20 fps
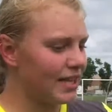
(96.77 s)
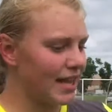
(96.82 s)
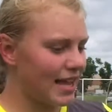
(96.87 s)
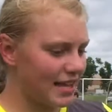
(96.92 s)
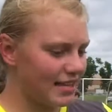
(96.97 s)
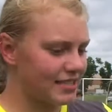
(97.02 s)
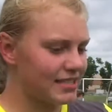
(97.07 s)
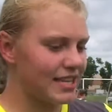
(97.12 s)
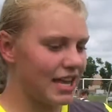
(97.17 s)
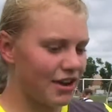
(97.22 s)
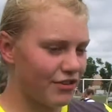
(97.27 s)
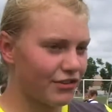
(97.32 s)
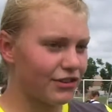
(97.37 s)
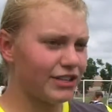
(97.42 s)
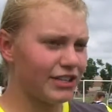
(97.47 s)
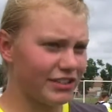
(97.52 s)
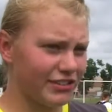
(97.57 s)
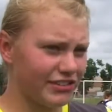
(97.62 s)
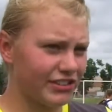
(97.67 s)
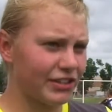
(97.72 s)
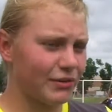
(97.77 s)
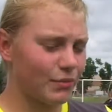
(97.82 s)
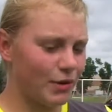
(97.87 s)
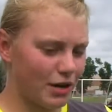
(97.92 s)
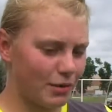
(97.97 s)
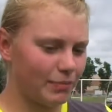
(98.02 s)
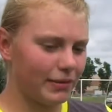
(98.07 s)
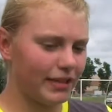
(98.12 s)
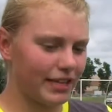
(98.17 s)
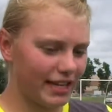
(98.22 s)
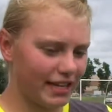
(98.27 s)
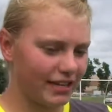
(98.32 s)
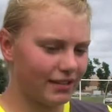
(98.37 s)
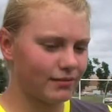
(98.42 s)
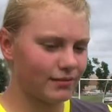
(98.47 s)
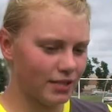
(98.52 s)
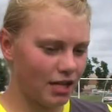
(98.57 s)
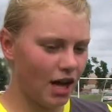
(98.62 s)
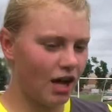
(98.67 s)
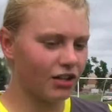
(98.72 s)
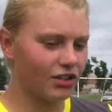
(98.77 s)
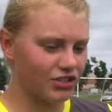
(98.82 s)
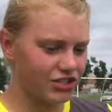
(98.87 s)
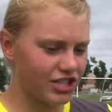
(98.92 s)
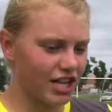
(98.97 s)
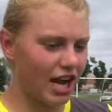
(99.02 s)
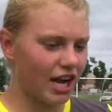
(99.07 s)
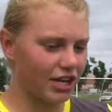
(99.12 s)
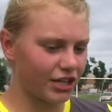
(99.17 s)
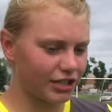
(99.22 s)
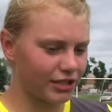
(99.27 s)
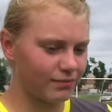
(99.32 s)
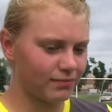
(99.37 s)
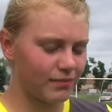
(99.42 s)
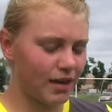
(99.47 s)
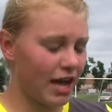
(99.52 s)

Yes, I really really want to play college soccer.